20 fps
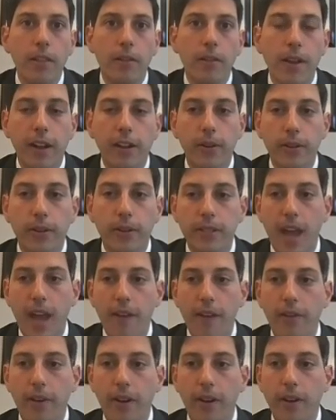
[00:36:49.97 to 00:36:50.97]
they're not going to
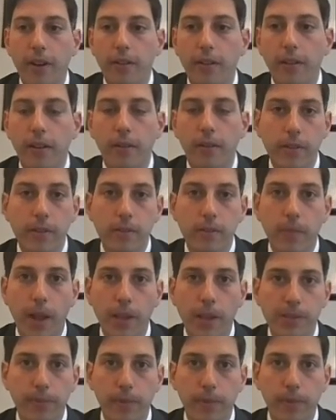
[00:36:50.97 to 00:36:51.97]
have a
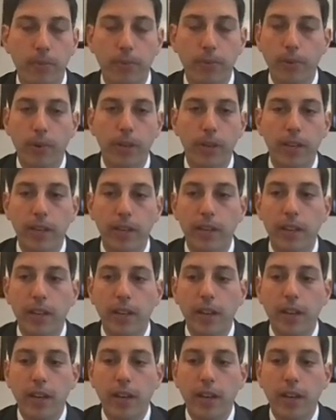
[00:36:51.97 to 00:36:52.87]
responsible employee